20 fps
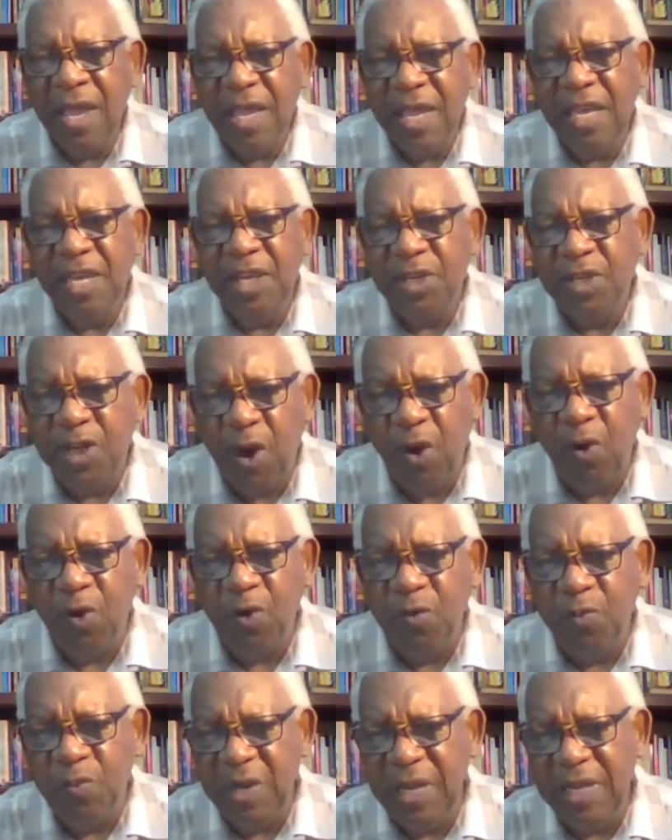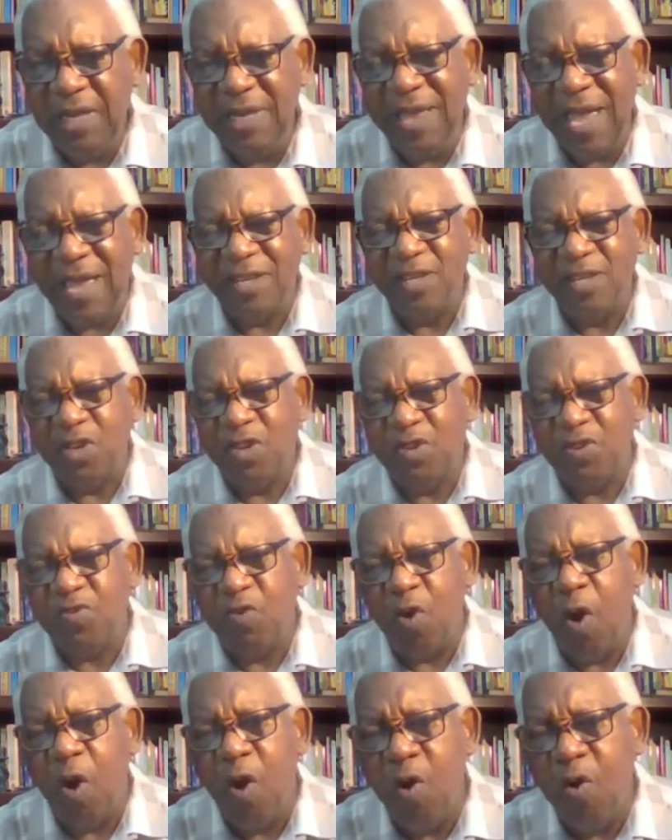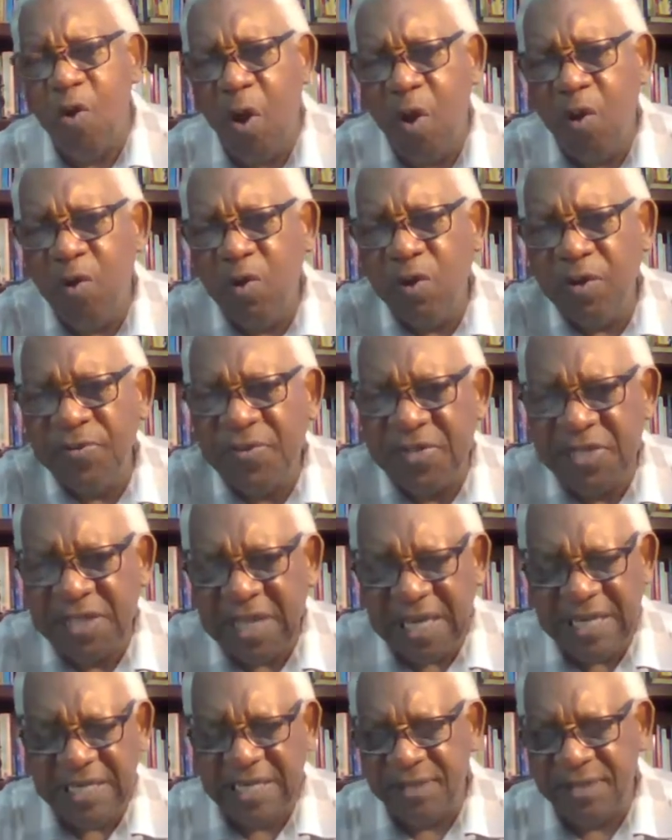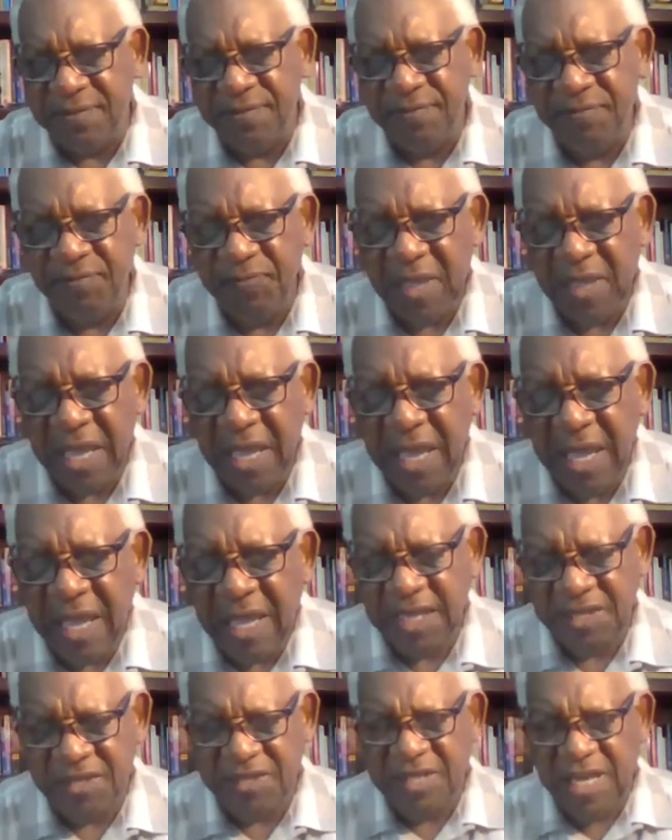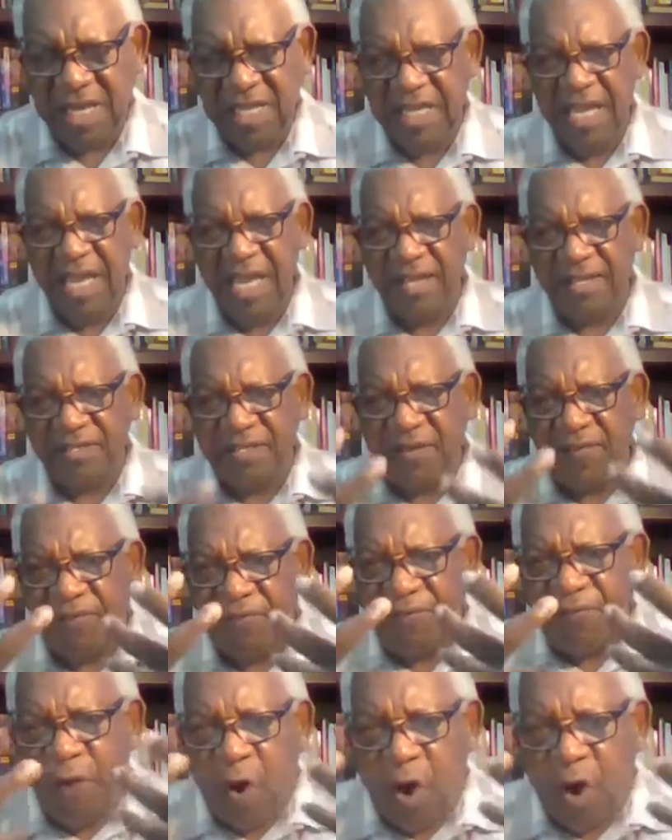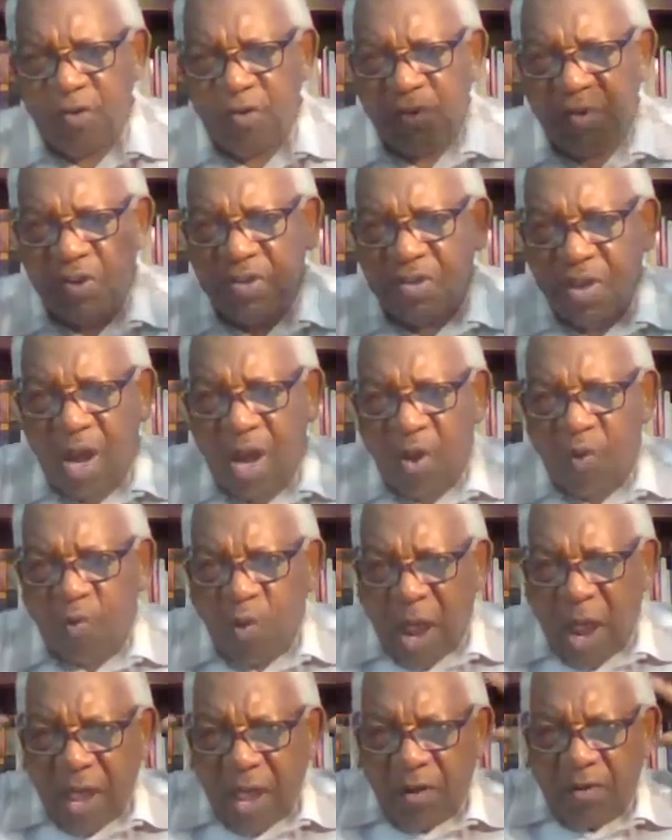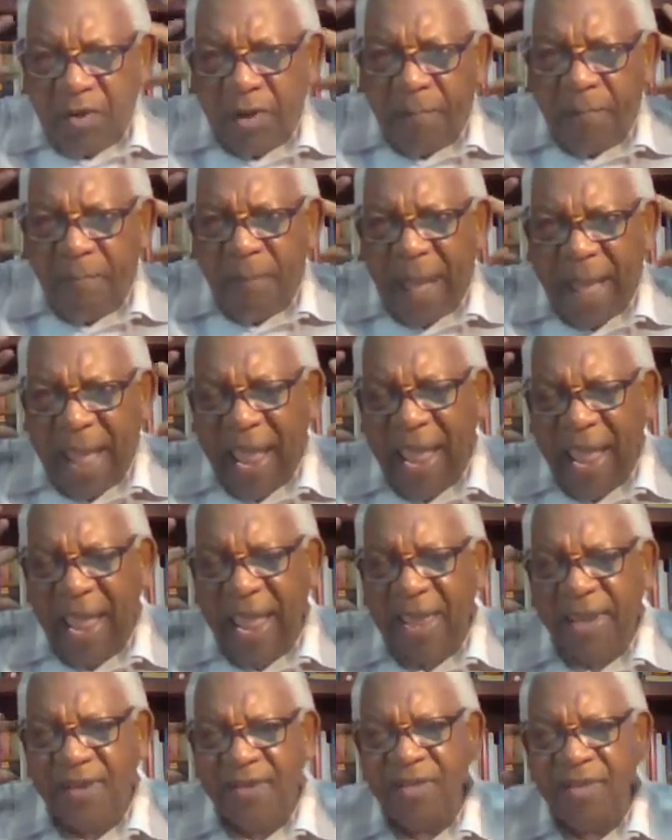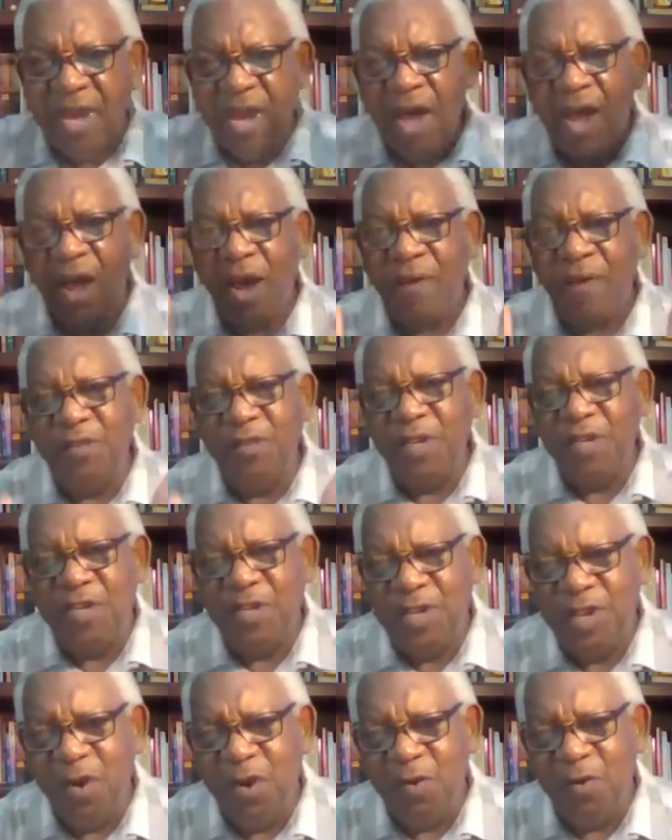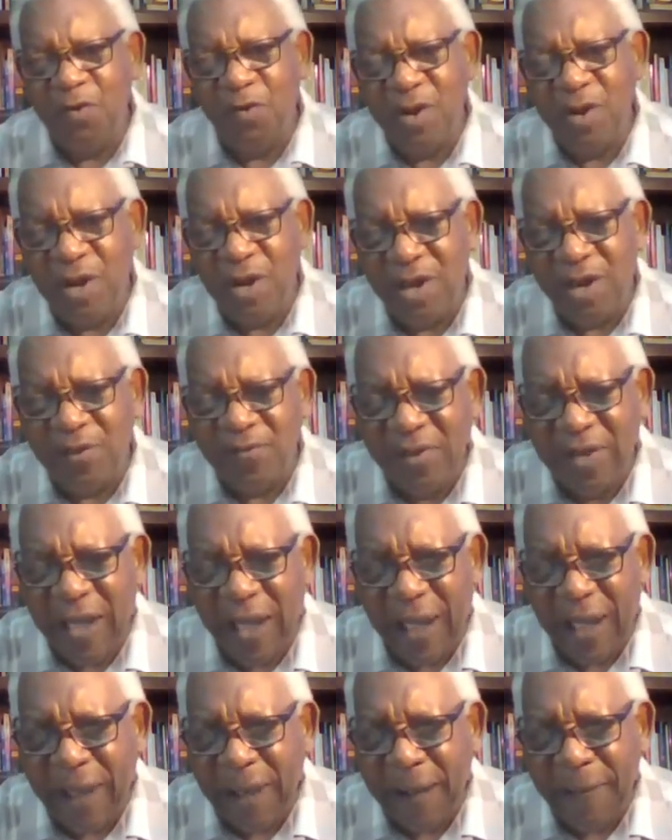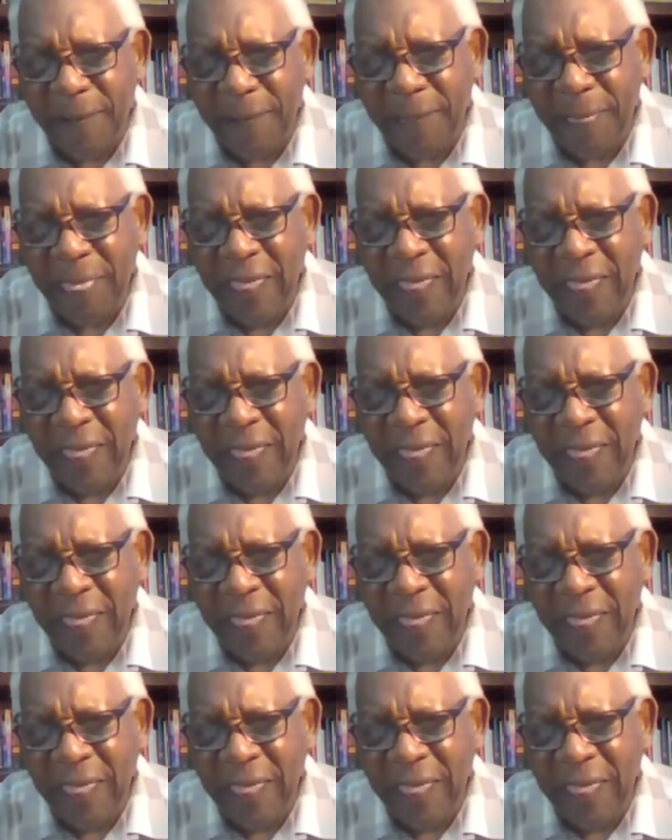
He showed me that the stronghold of Satan is that he has a fortress around the minds of the children of God.